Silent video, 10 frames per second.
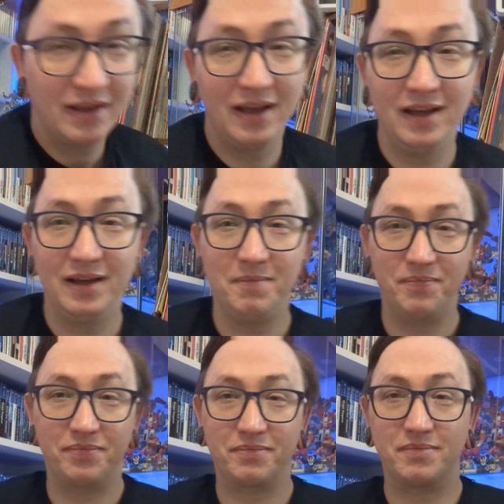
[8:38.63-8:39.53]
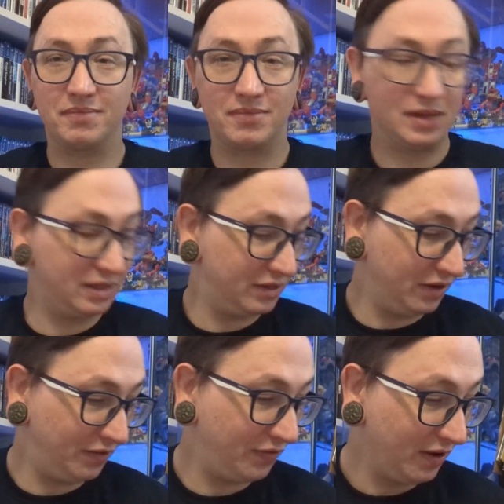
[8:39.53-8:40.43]
own
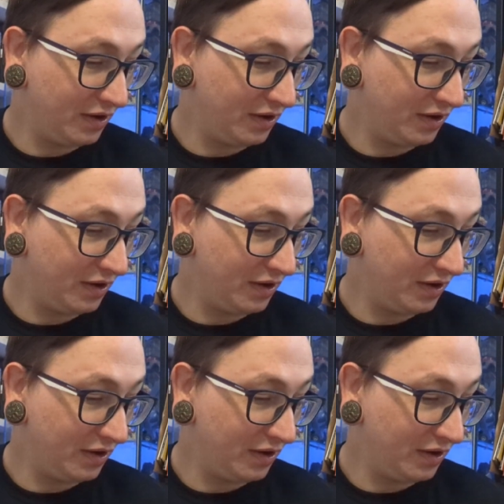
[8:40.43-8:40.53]
stuff.